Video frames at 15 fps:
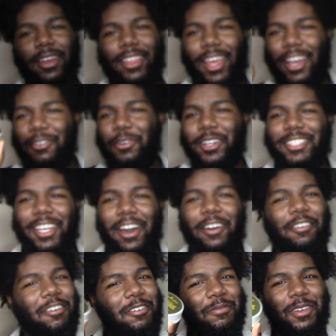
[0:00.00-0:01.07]
that it works
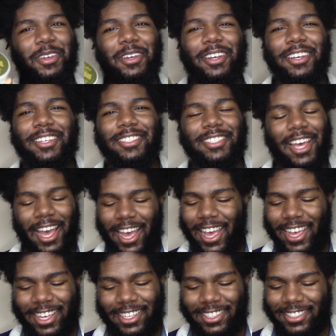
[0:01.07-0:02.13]
out for me, because
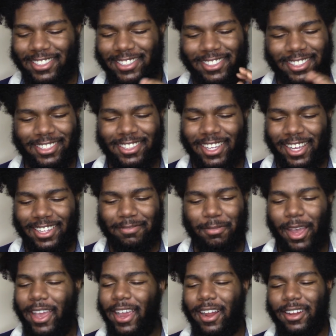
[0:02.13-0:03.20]

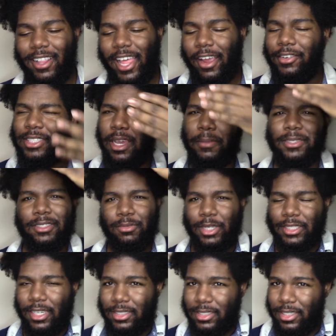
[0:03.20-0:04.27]
my hair, like every time I want
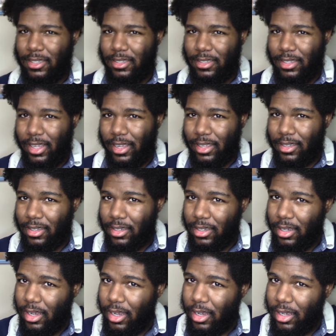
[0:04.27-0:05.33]
to touch it, like
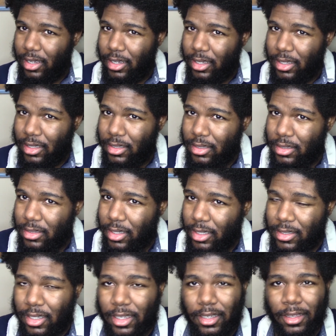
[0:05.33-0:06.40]

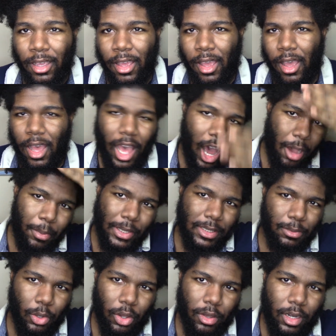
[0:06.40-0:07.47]
yesterday I'll put
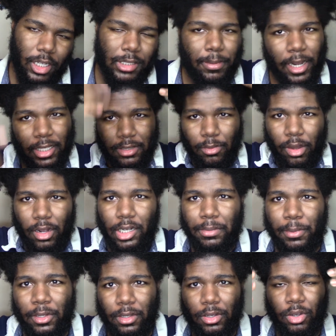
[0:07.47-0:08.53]
some oil in it, spray some water and
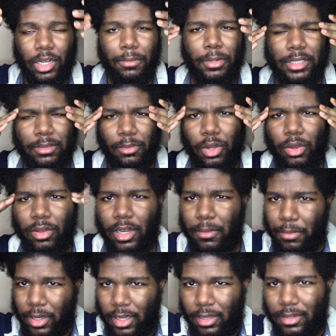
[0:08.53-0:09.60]
put some oil in it,
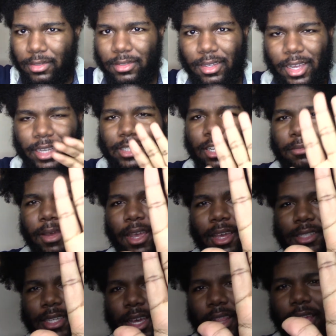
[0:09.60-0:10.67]
but I can tell my
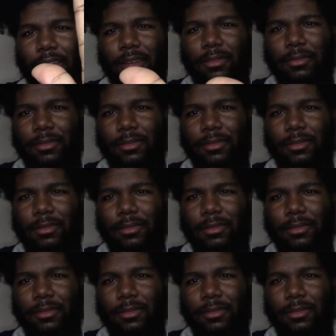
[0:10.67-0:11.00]
hands have like